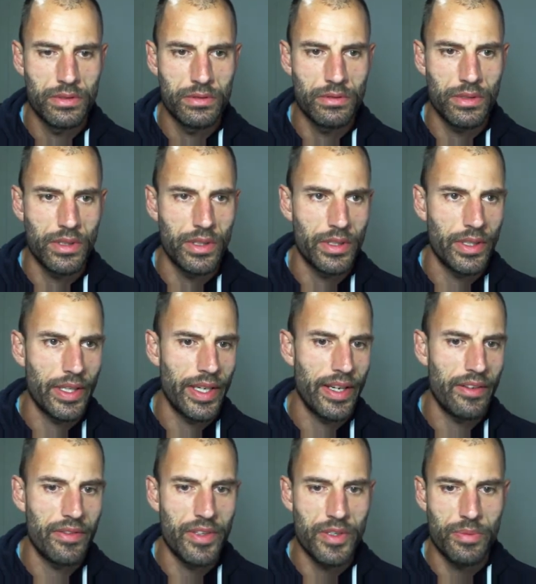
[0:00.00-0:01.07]
Well, I
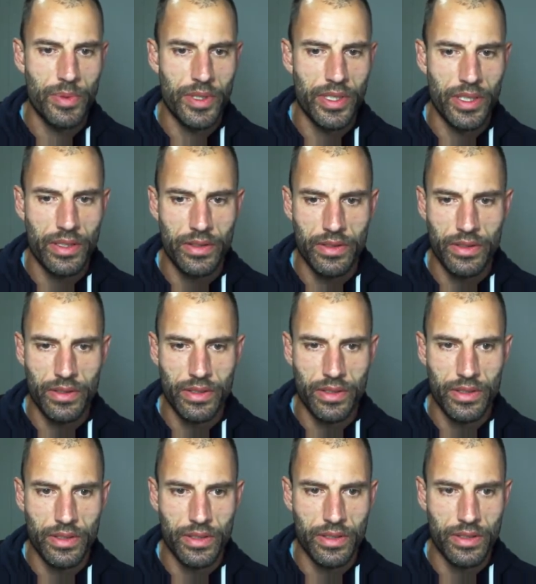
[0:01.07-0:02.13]
have this project
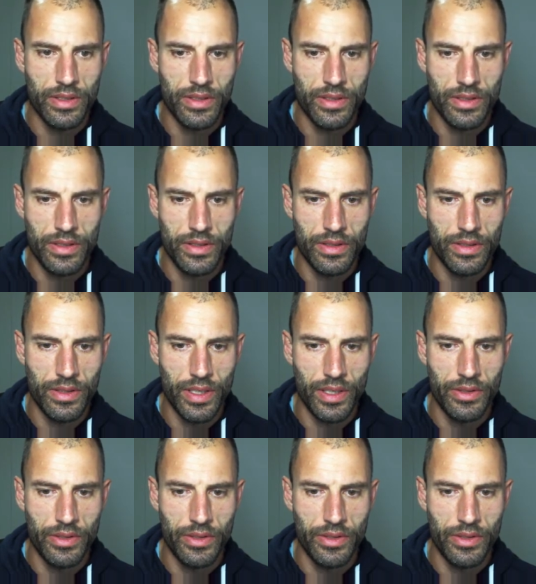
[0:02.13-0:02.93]
I